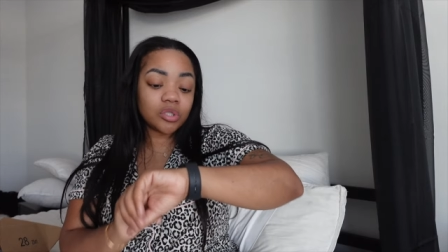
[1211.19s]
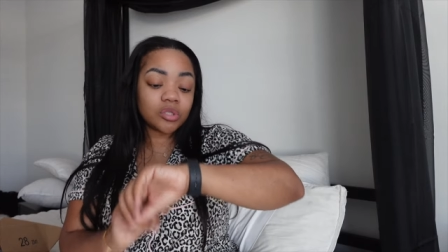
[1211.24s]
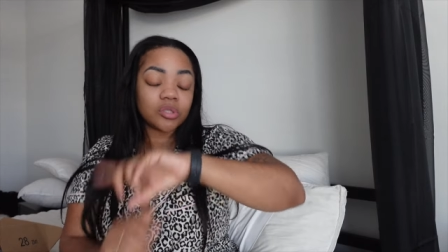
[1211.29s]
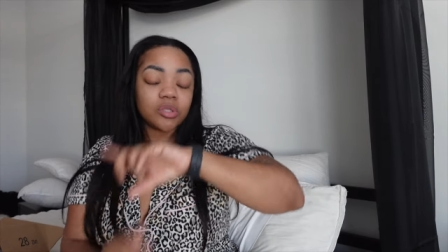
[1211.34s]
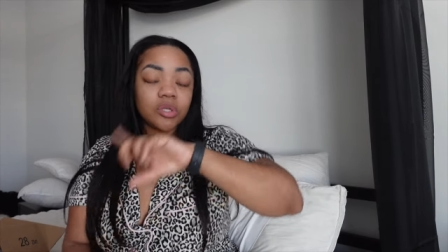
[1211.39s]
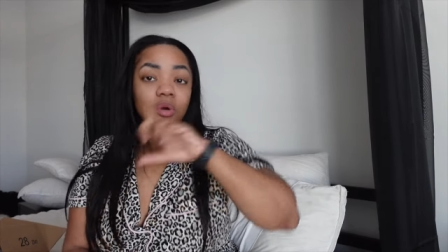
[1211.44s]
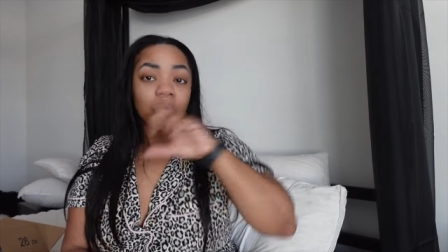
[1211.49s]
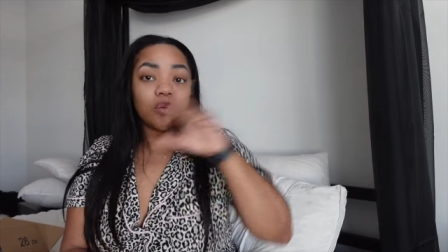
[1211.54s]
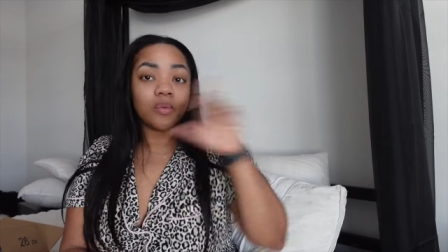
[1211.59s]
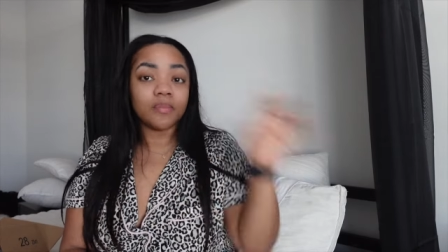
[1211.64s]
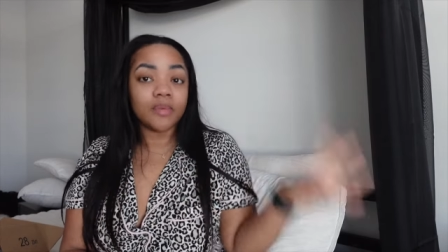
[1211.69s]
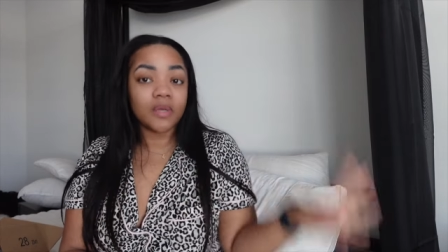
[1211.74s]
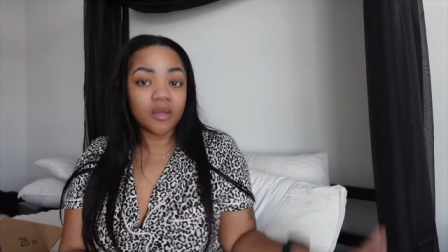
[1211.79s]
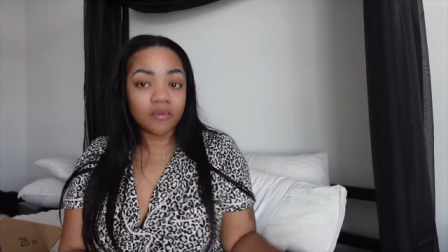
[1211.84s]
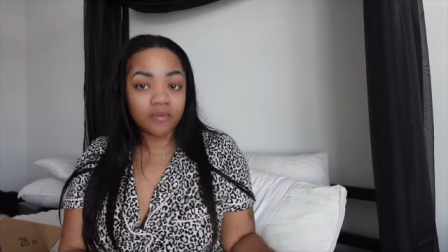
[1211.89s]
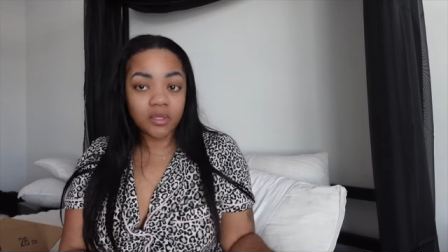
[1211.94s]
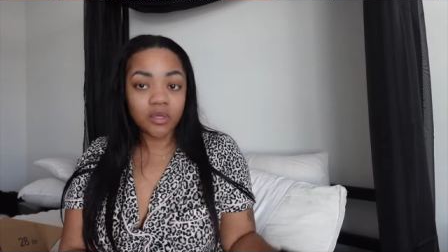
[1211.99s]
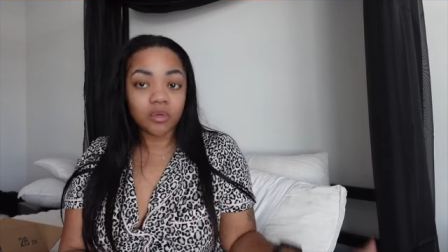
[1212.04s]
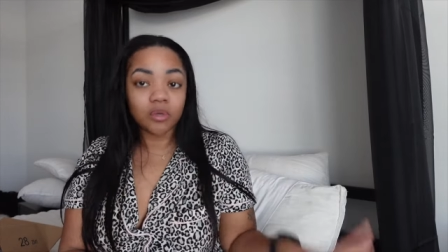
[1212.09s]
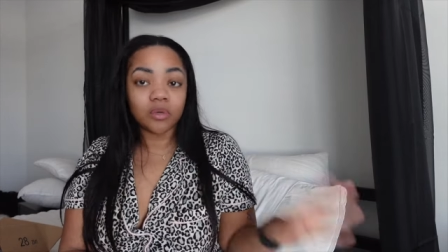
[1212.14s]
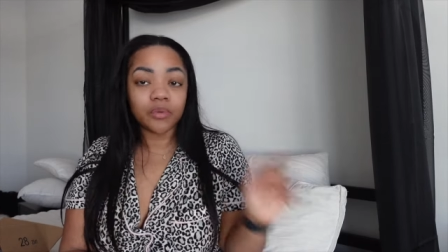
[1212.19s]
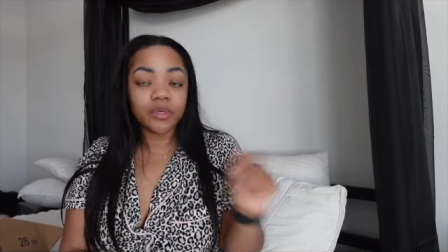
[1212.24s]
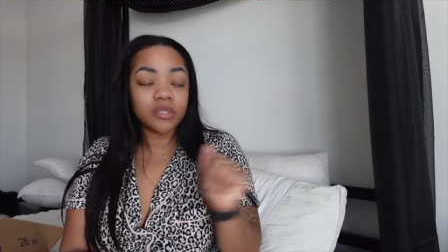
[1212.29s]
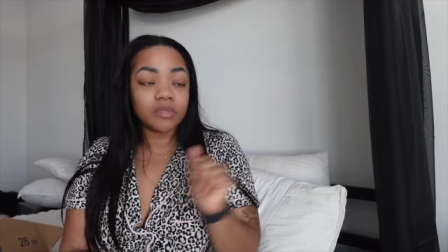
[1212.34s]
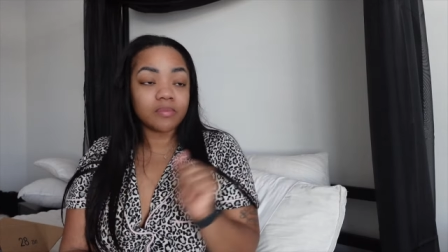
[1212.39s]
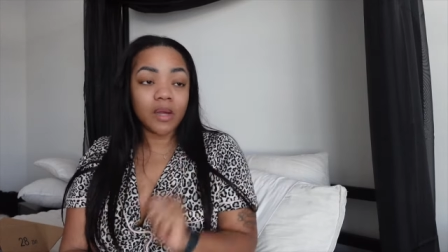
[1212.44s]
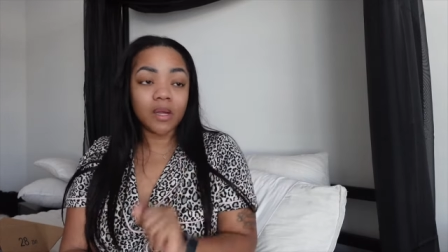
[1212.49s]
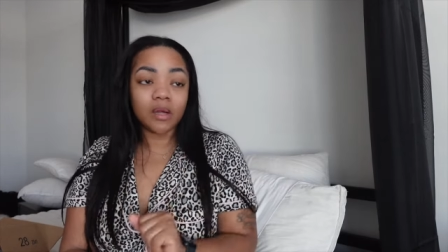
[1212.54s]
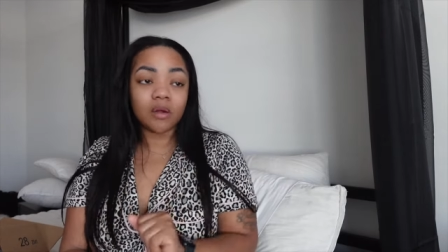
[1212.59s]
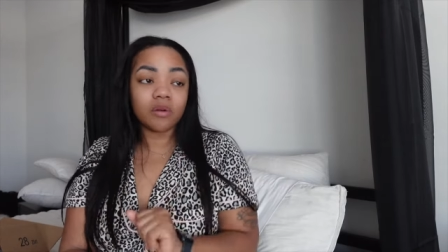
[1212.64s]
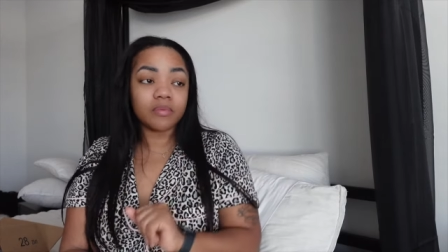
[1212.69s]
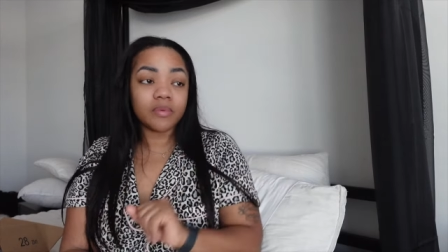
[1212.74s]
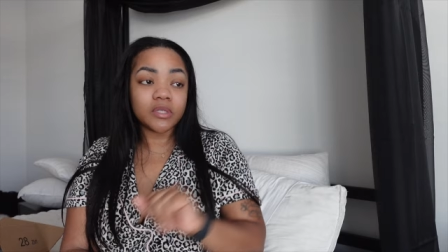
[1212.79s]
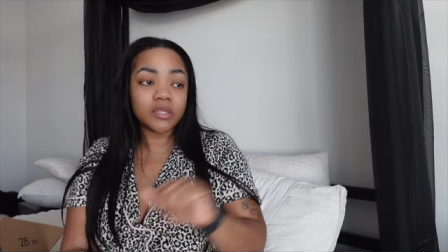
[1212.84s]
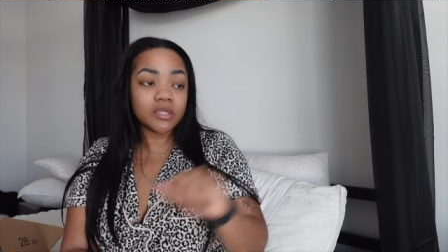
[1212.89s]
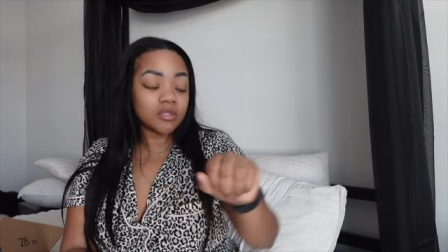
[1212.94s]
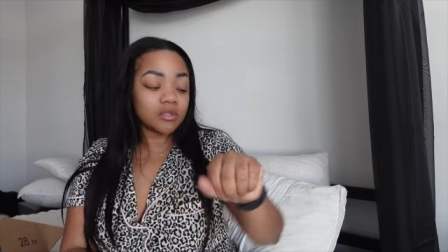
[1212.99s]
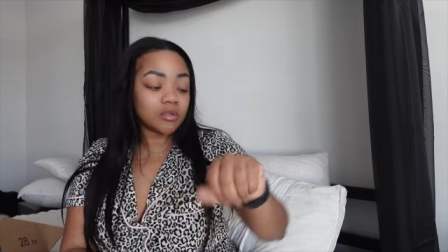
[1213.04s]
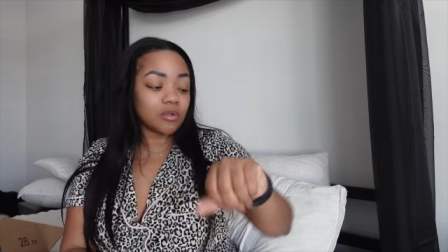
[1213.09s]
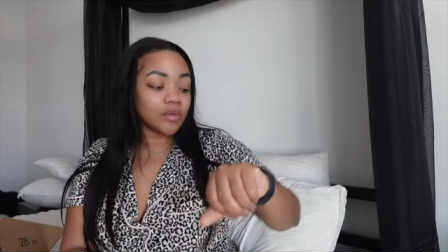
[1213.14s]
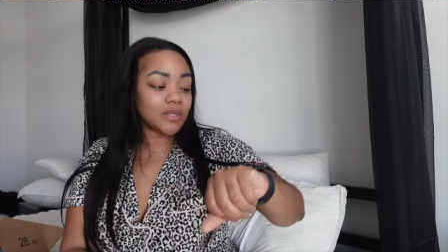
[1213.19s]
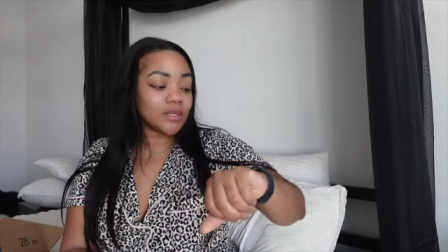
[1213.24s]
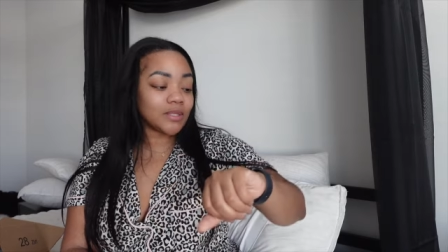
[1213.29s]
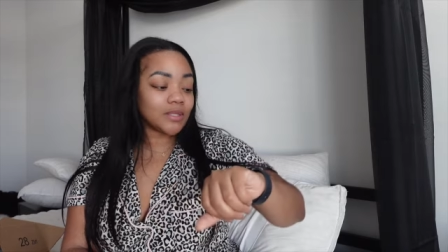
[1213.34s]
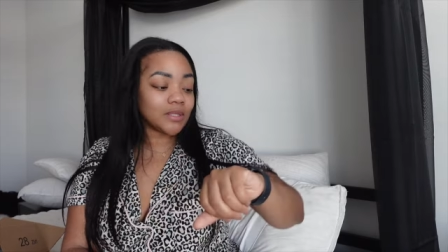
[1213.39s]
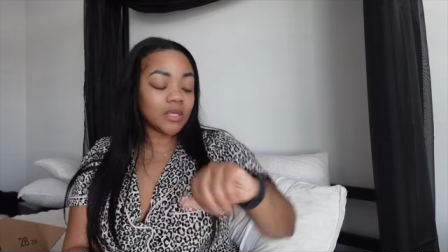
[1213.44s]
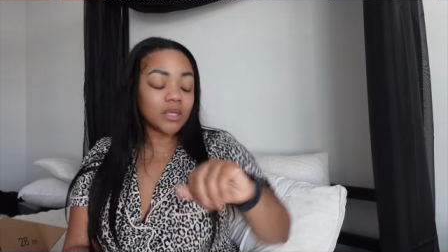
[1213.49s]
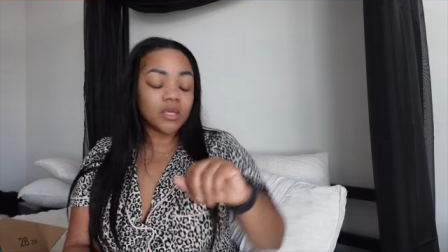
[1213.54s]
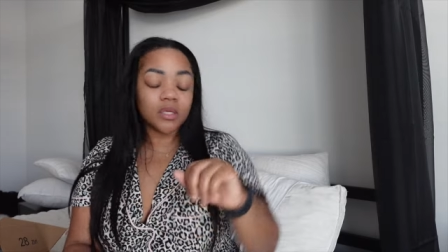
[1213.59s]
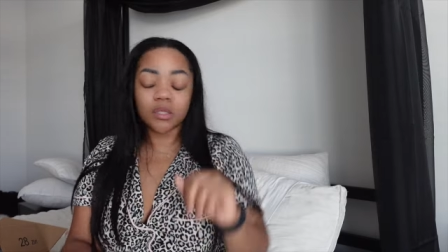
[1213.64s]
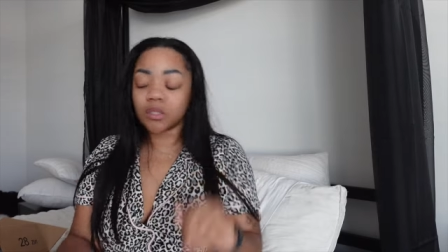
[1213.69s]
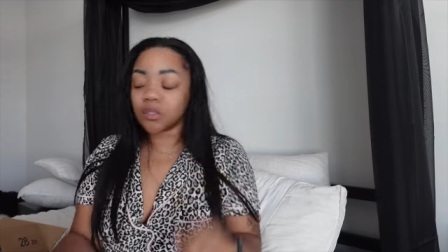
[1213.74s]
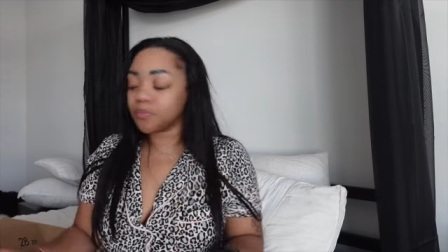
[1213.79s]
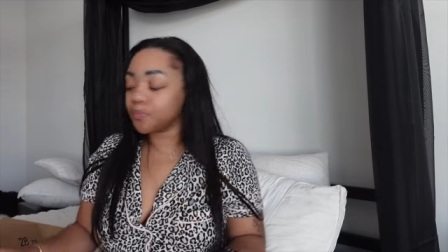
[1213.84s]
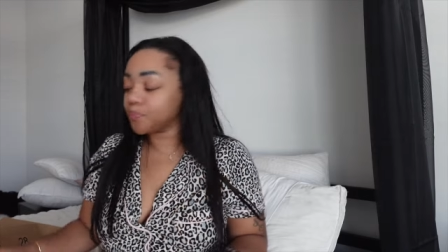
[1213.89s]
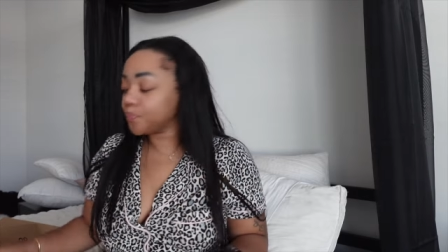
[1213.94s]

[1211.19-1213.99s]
so I'm definitely going to reach my goal because it's only six.